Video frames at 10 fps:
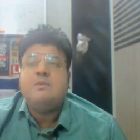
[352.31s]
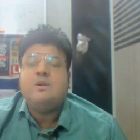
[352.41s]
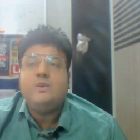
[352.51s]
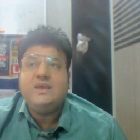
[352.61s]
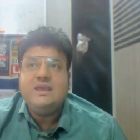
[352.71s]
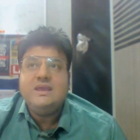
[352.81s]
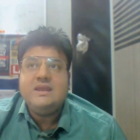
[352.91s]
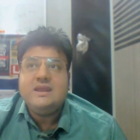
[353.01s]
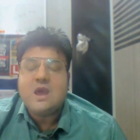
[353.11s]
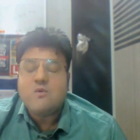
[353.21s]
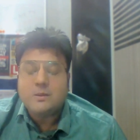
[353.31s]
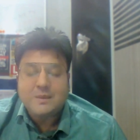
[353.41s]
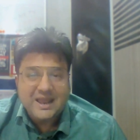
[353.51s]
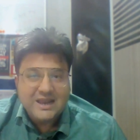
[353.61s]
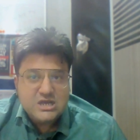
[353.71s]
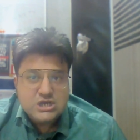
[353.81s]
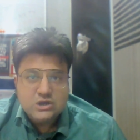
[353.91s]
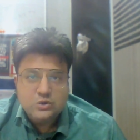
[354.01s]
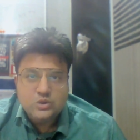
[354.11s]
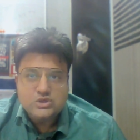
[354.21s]
but we never pay
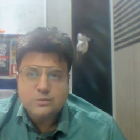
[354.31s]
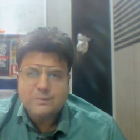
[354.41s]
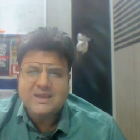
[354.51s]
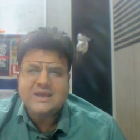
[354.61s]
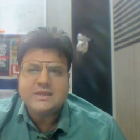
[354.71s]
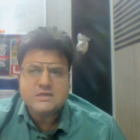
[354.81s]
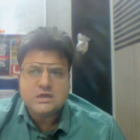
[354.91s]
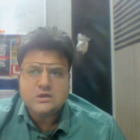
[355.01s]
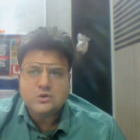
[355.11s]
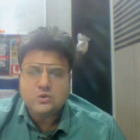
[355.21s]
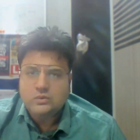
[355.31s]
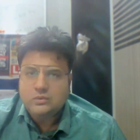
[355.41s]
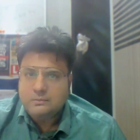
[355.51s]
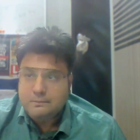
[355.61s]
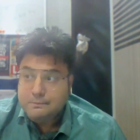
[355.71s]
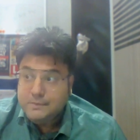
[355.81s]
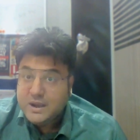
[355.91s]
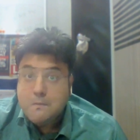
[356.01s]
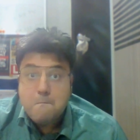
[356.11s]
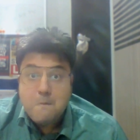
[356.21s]
attention to it so pay attention to
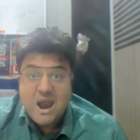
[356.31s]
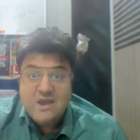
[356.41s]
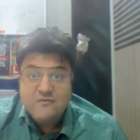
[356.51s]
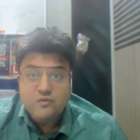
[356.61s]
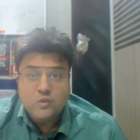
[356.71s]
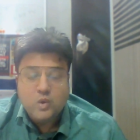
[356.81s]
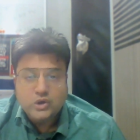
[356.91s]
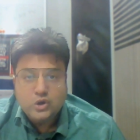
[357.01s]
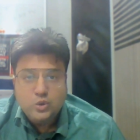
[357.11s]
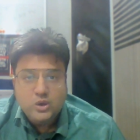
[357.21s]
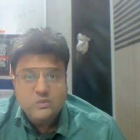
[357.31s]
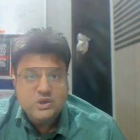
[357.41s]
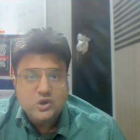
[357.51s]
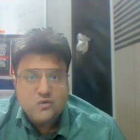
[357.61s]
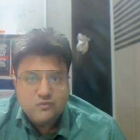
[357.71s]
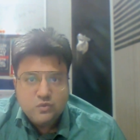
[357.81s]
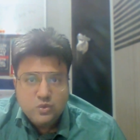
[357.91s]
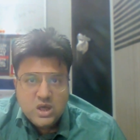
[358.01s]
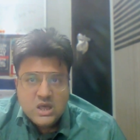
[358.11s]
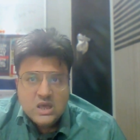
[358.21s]
become mindful what you're doing with your
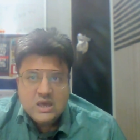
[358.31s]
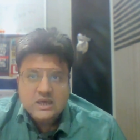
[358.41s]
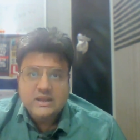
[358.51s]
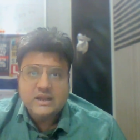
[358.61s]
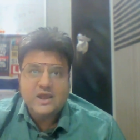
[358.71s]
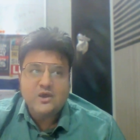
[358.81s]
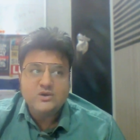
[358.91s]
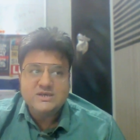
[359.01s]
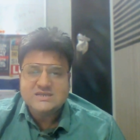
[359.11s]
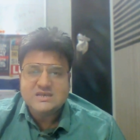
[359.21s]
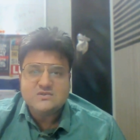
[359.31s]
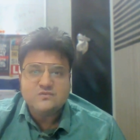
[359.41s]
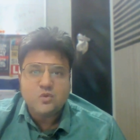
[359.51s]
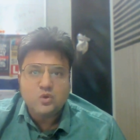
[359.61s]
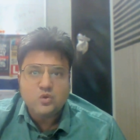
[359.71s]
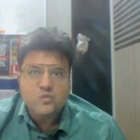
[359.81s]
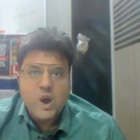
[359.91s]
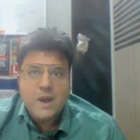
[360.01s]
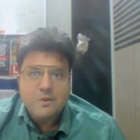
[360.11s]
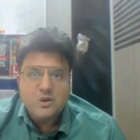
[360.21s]
food i have discussed 4 to
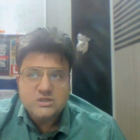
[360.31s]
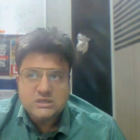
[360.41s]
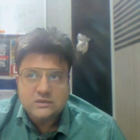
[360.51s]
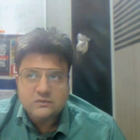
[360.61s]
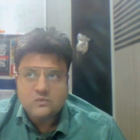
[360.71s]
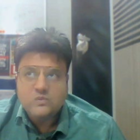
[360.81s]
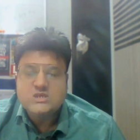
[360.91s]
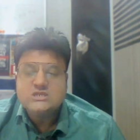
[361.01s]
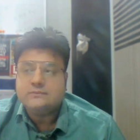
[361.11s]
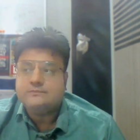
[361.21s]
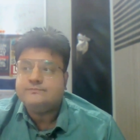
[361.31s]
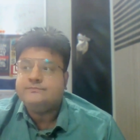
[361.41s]
5.0 which